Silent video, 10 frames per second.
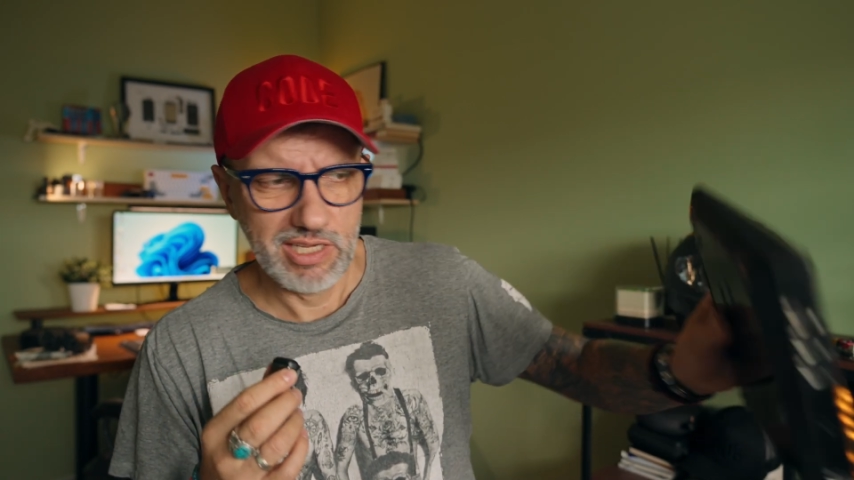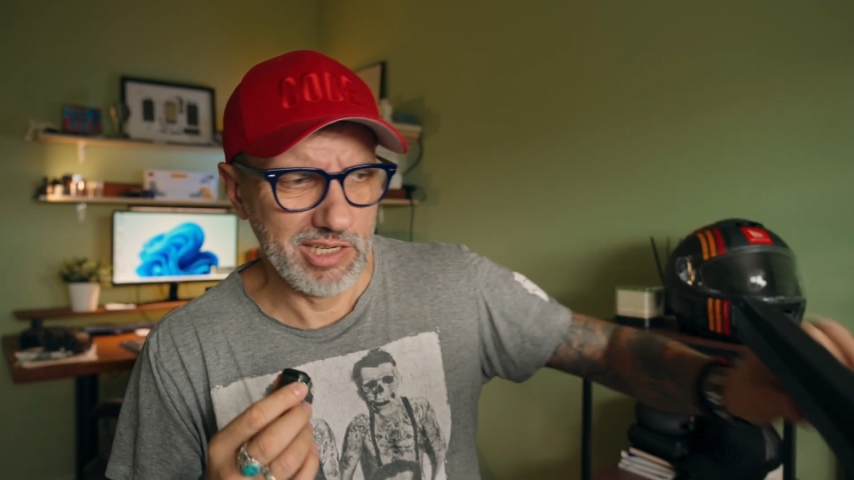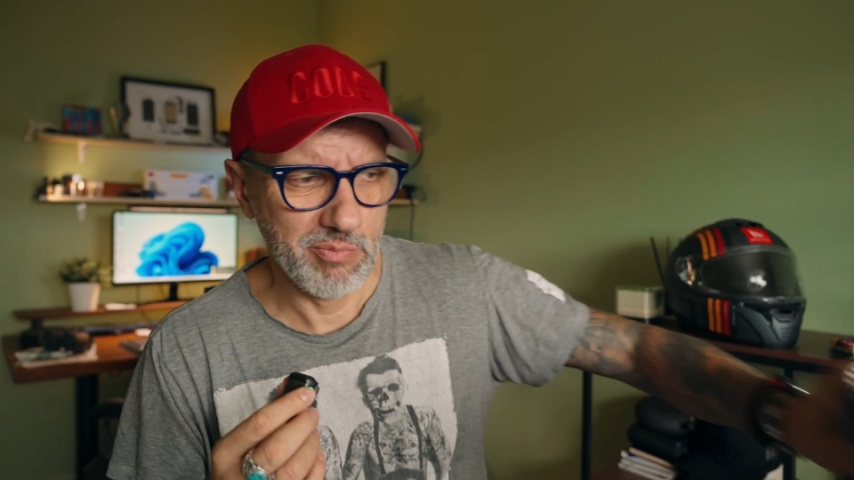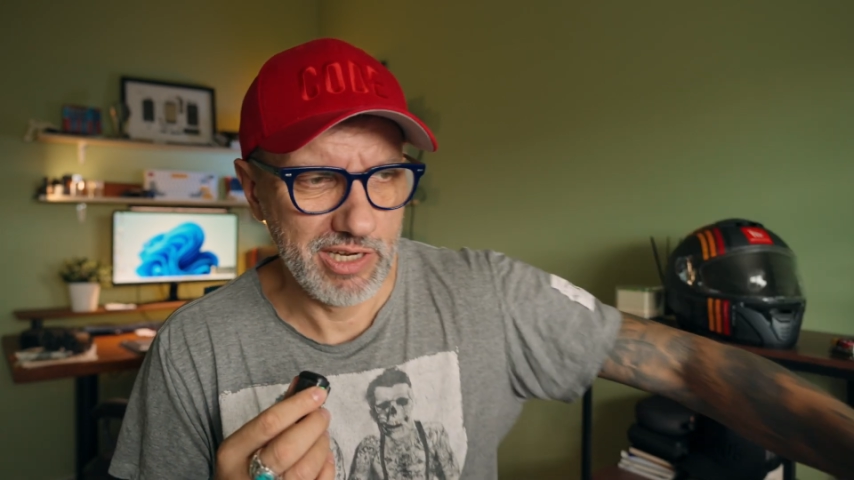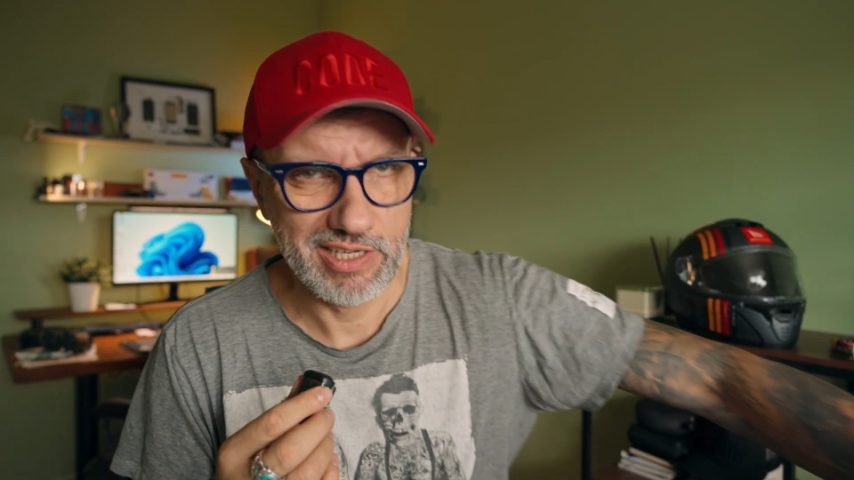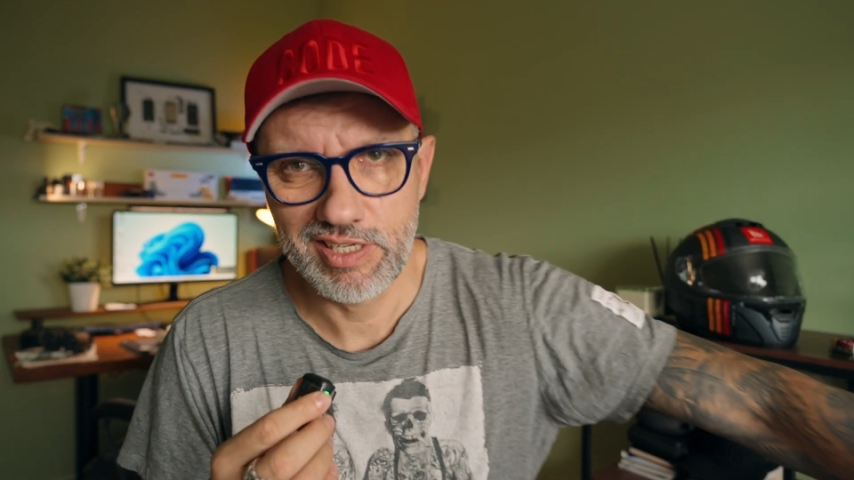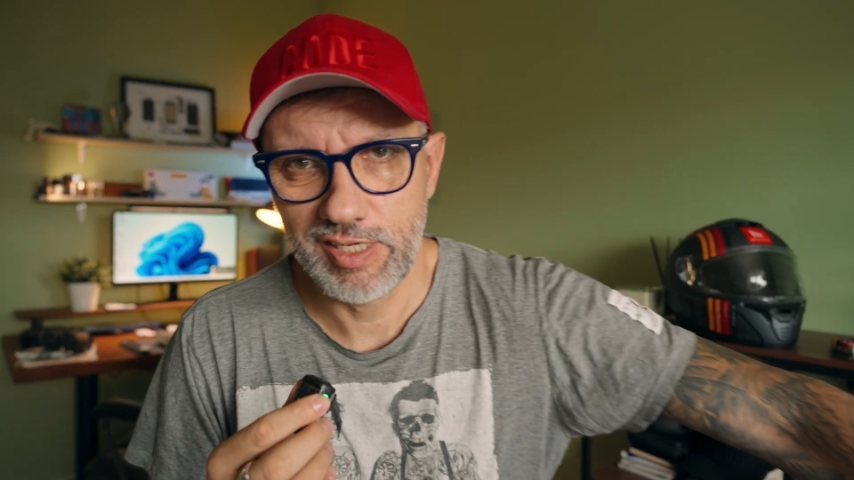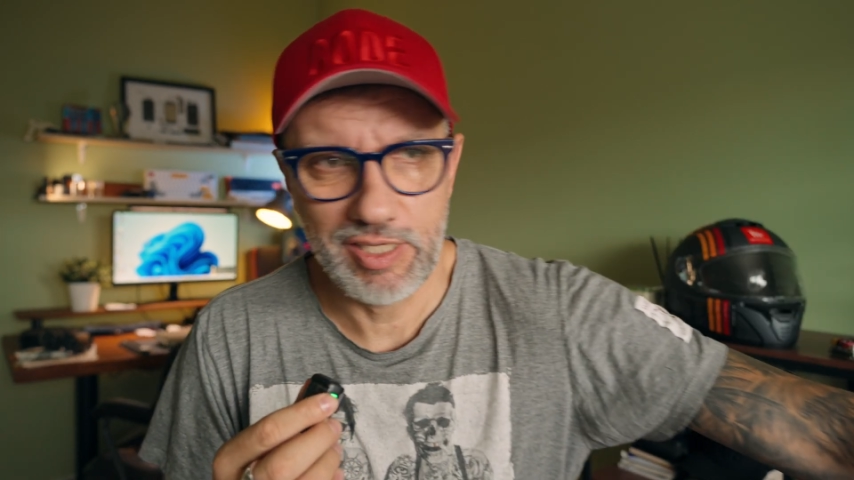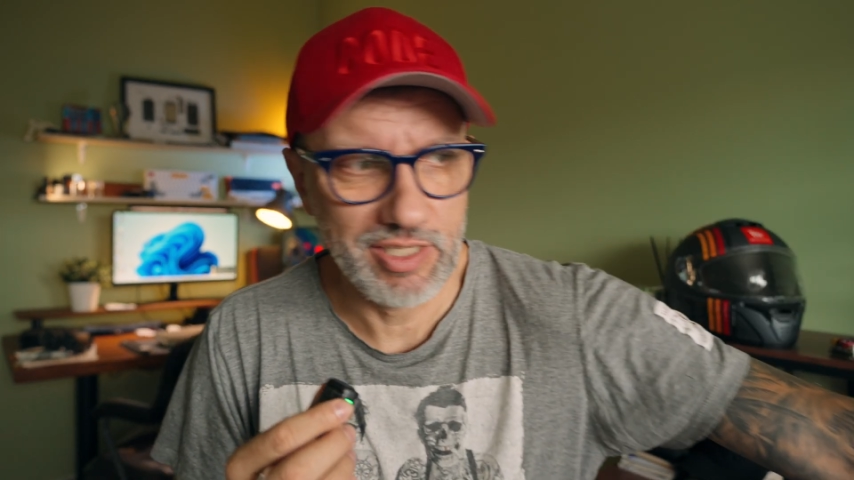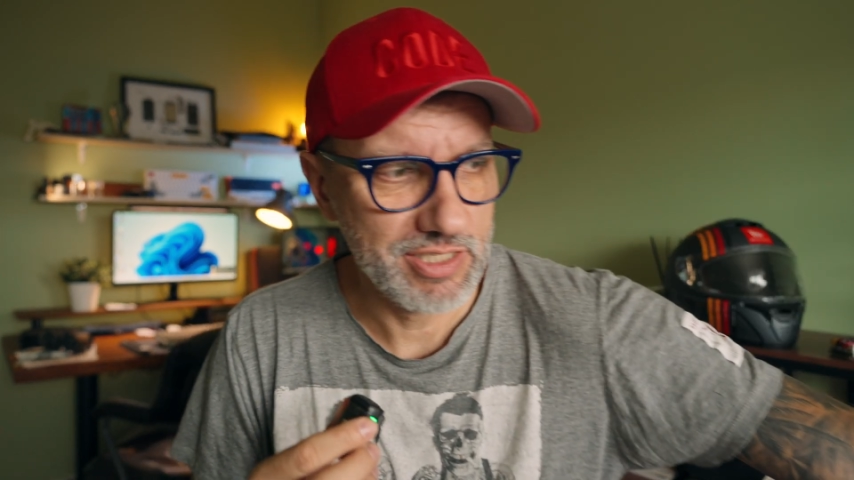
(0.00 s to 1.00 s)
in my
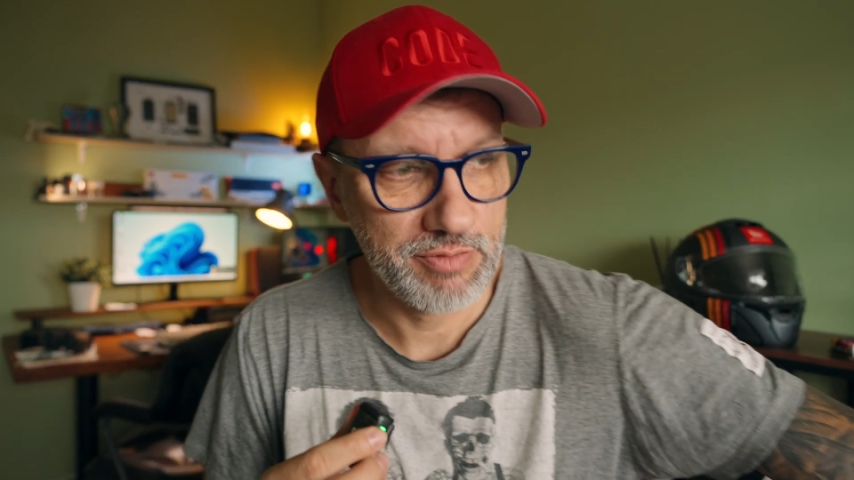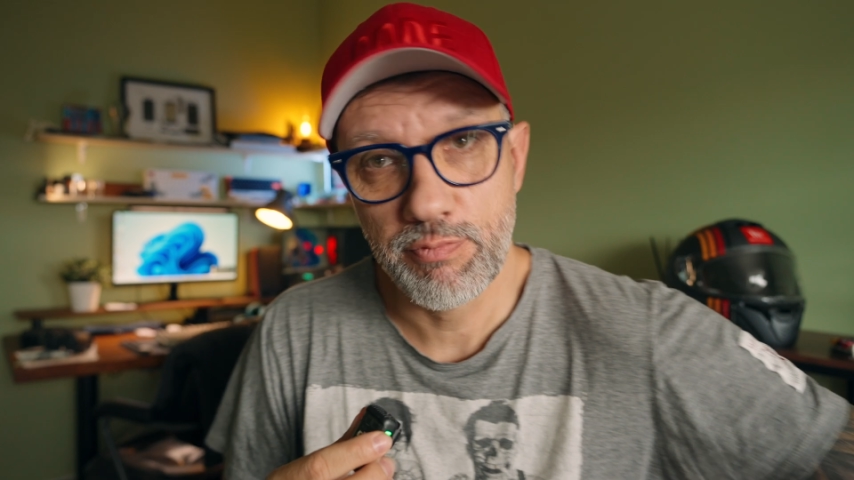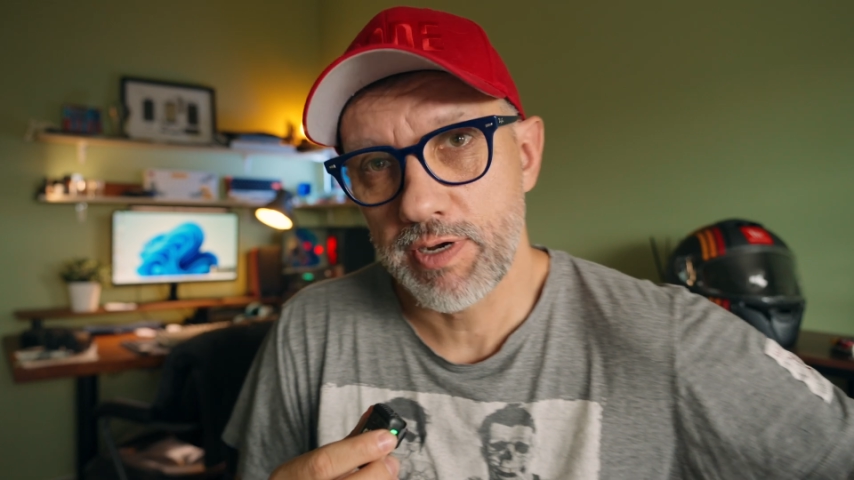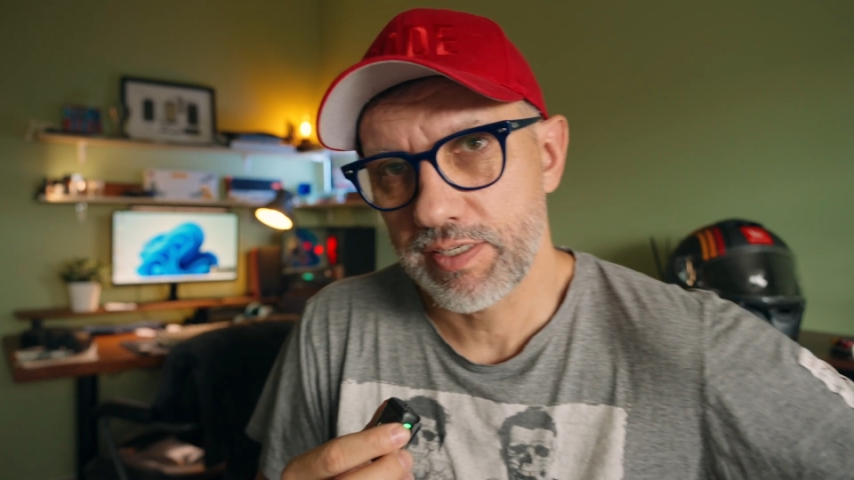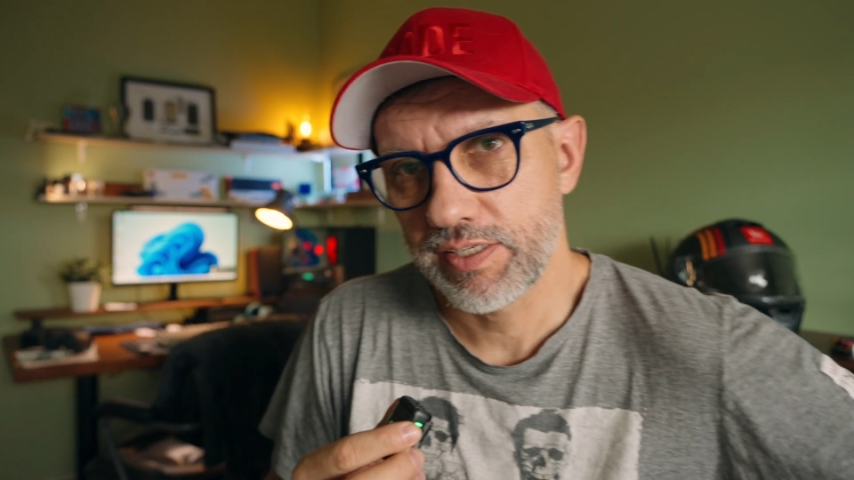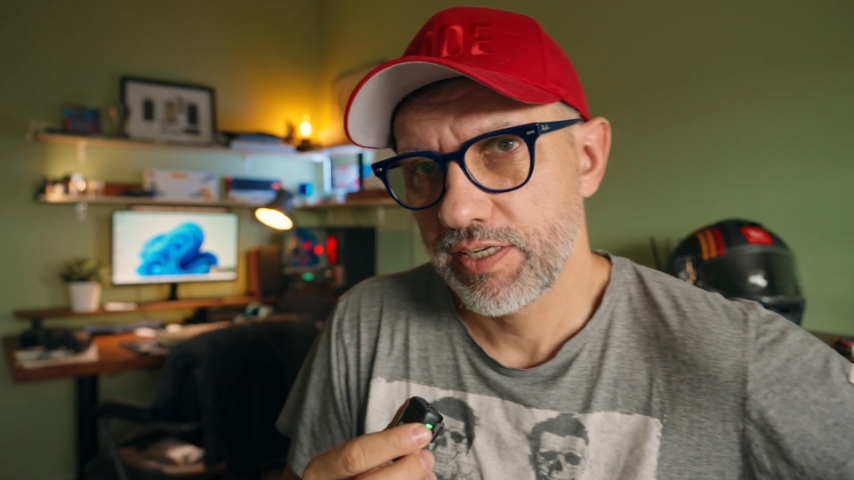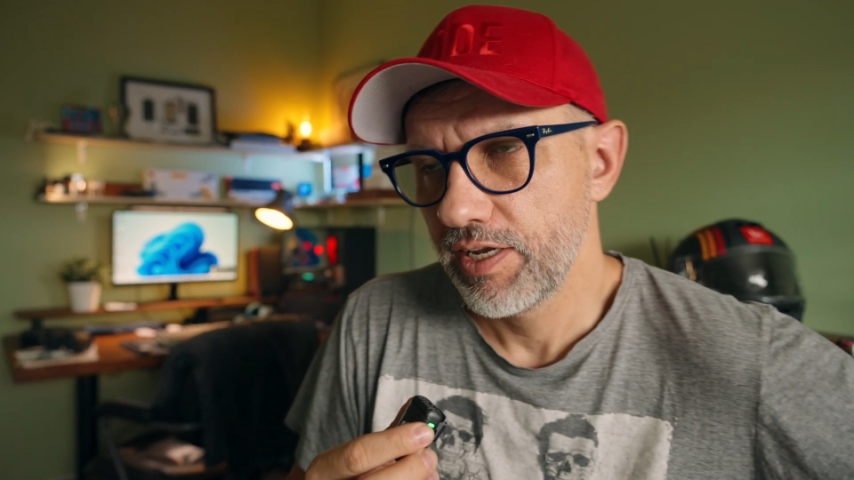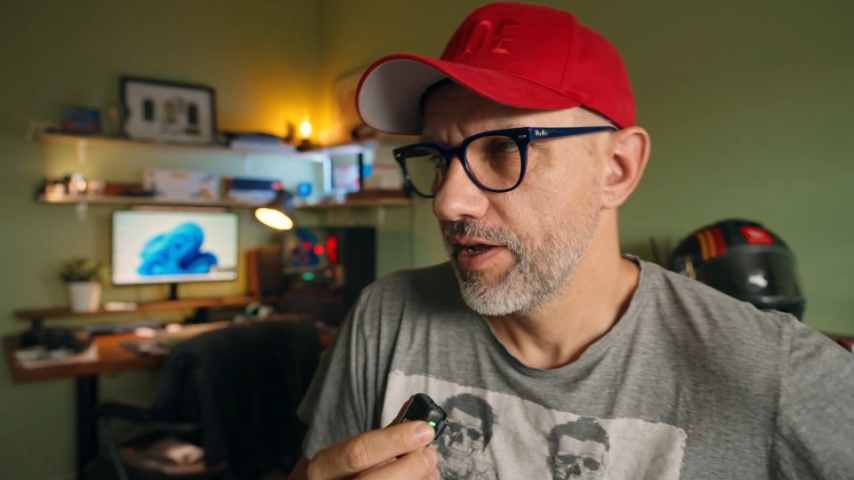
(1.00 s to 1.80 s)
teens, but